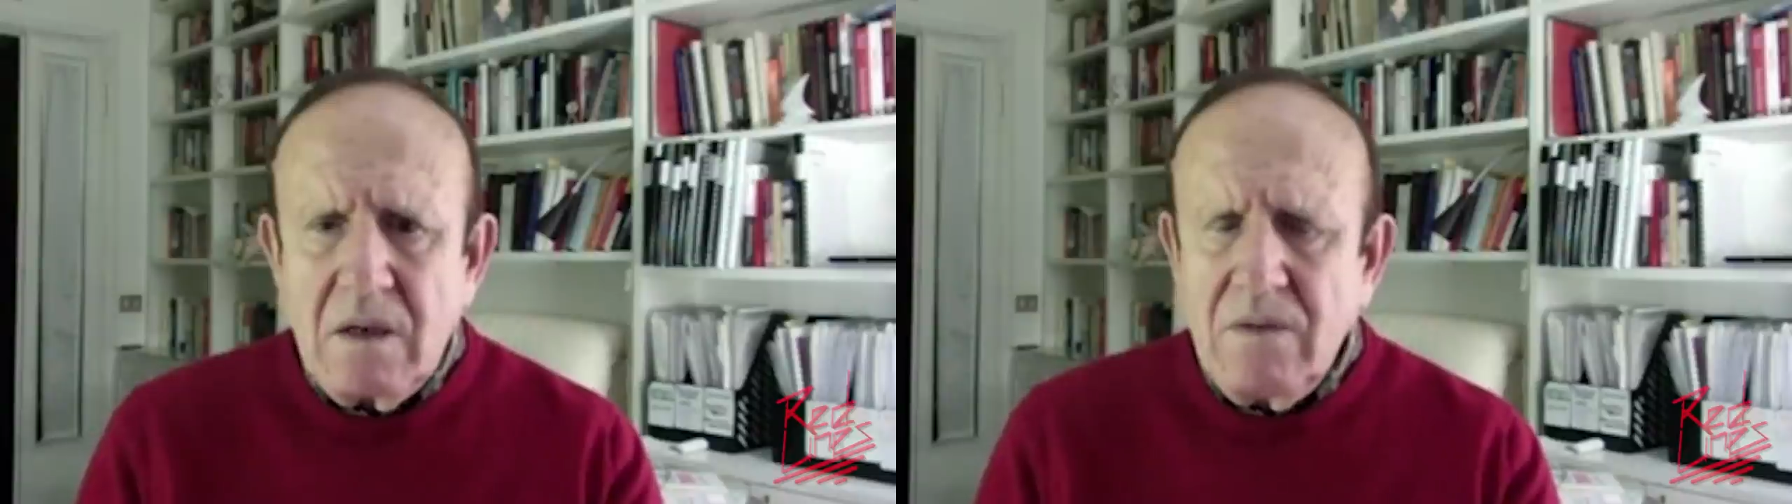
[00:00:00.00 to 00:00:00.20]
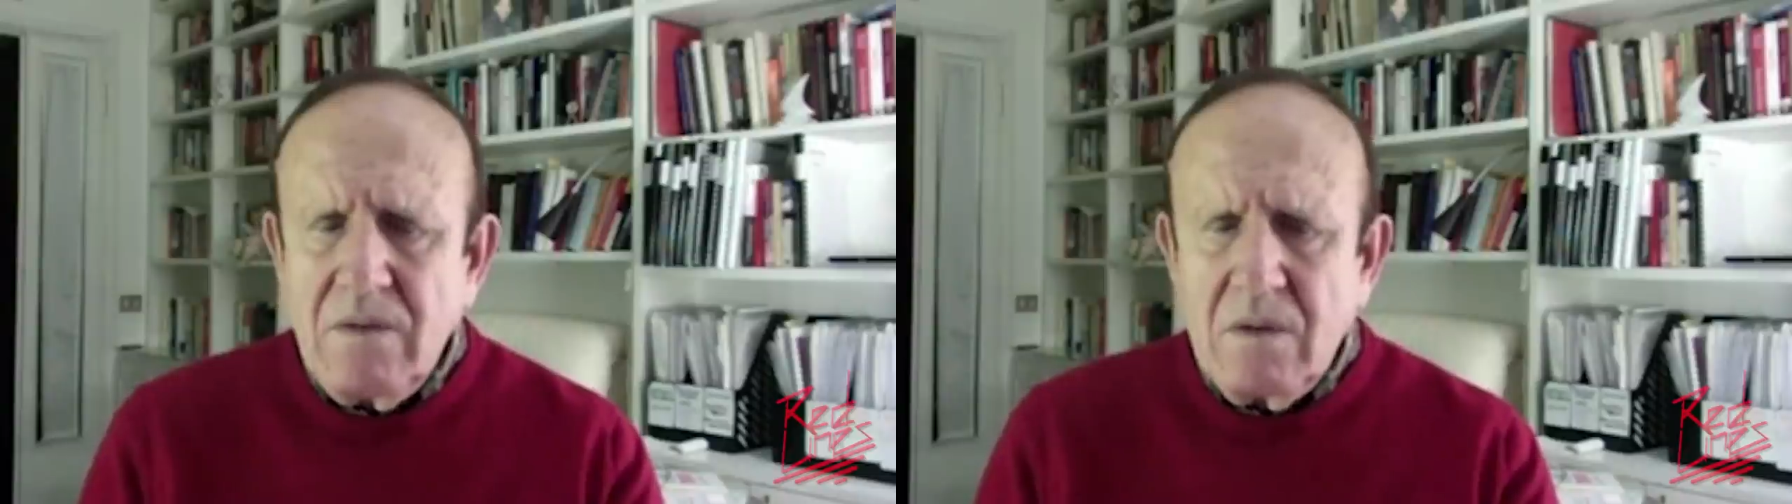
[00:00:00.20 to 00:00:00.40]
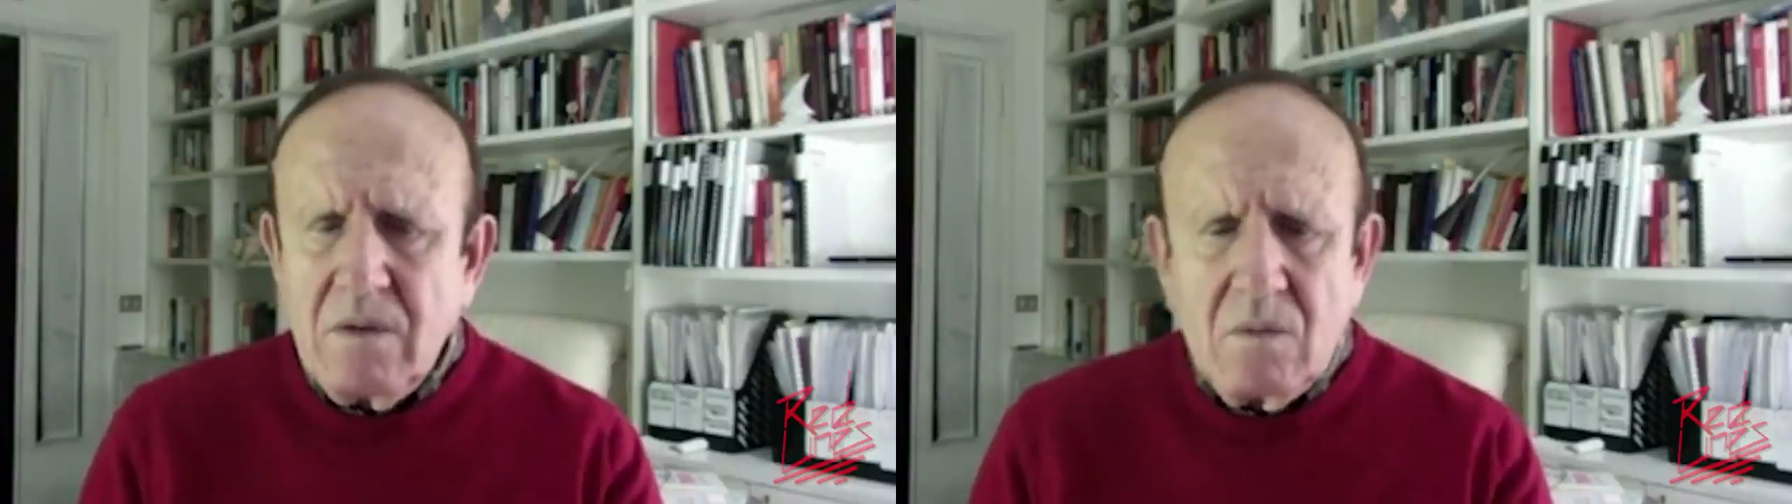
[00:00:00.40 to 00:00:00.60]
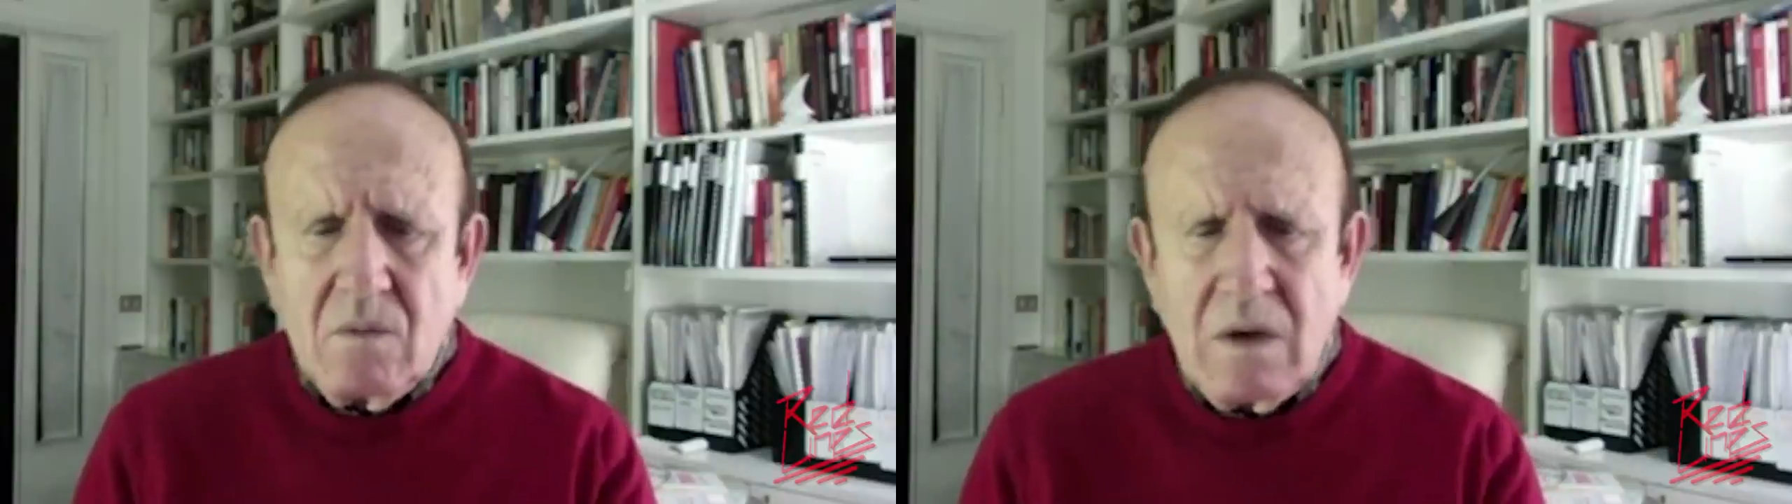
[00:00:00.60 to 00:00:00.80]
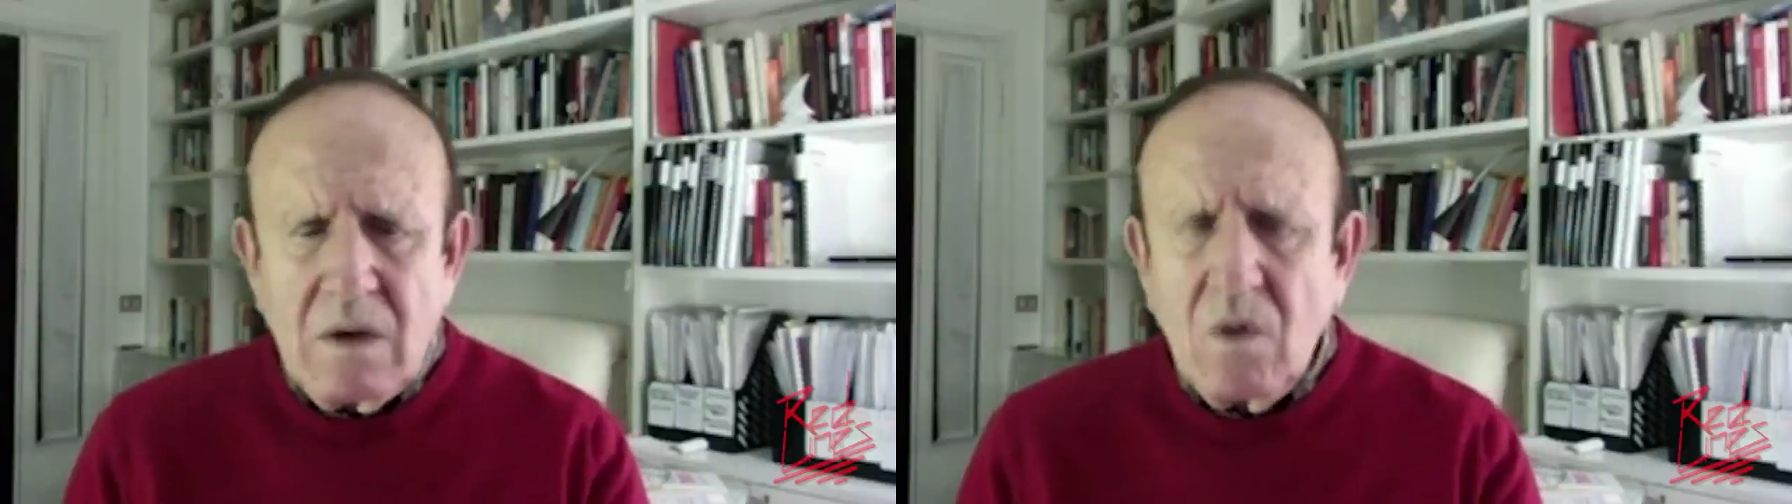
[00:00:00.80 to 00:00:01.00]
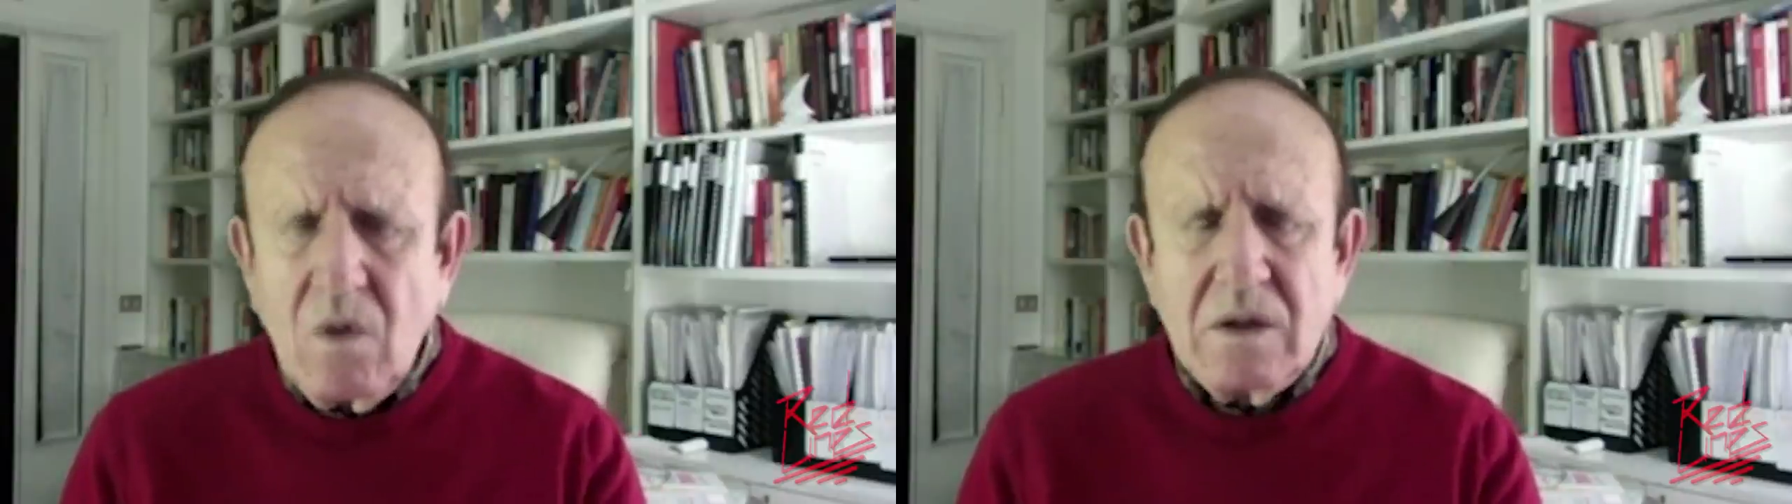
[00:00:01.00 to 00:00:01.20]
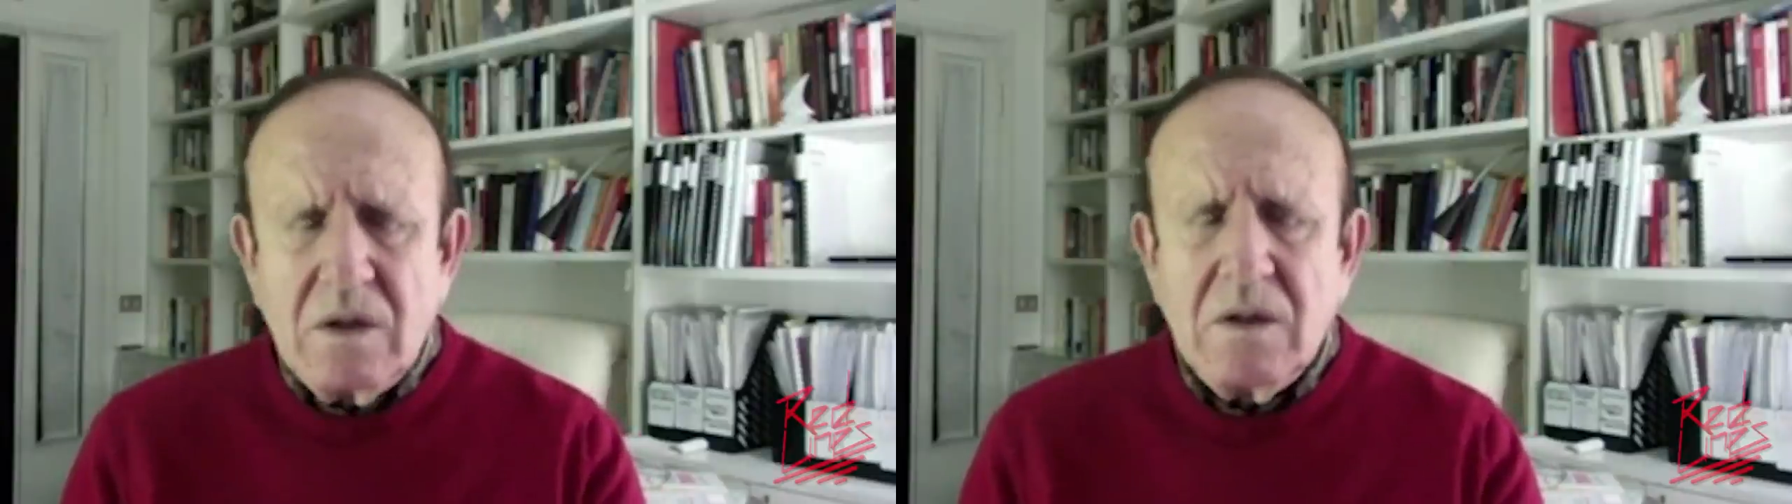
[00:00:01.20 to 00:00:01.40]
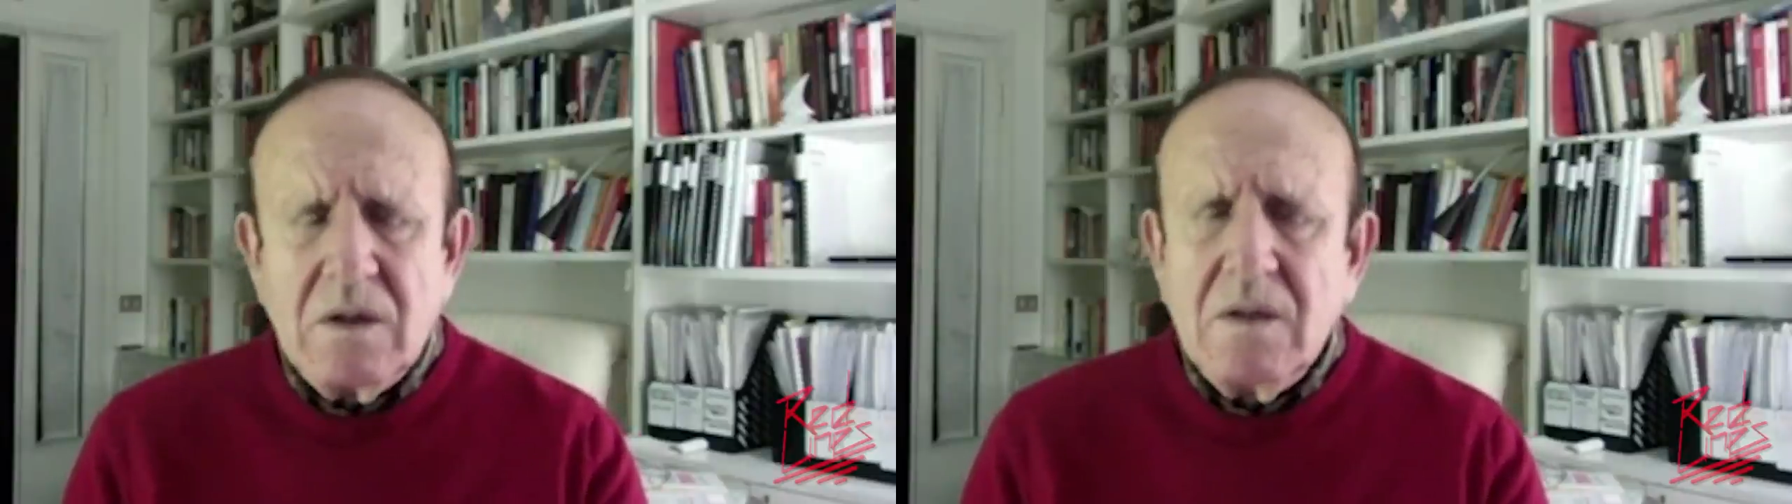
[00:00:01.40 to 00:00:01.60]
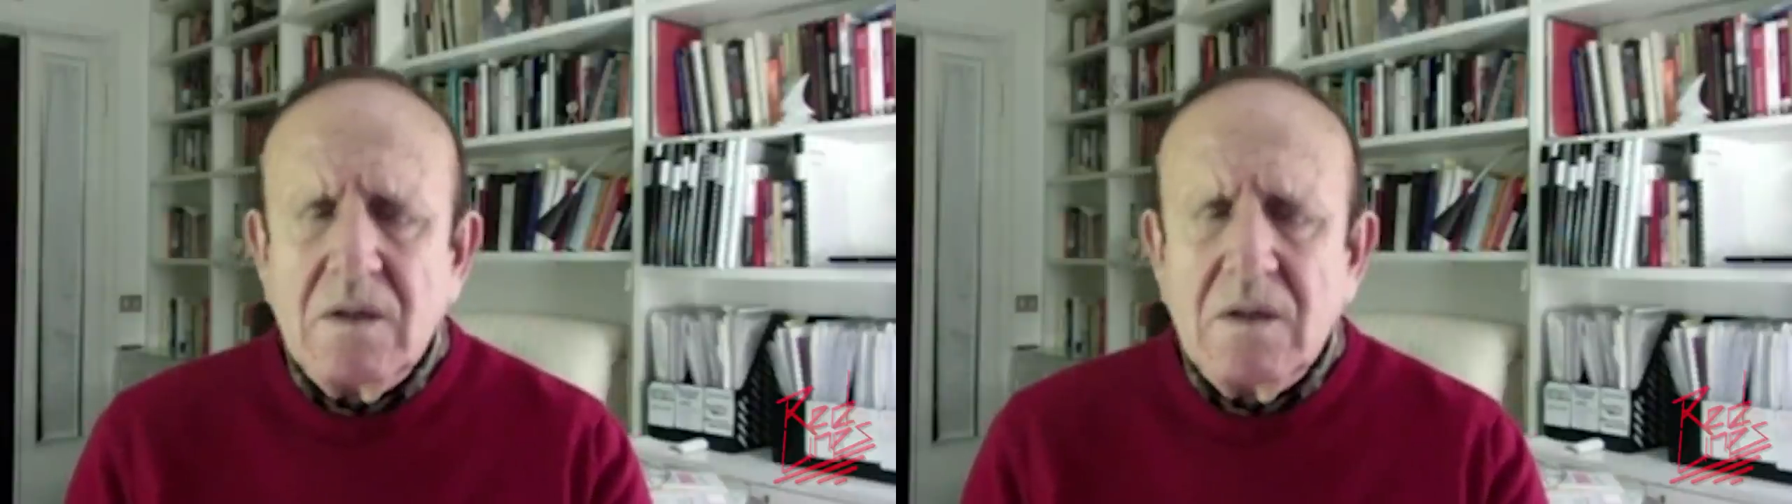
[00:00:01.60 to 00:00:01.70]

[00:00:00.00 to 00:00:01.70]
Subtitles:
even one word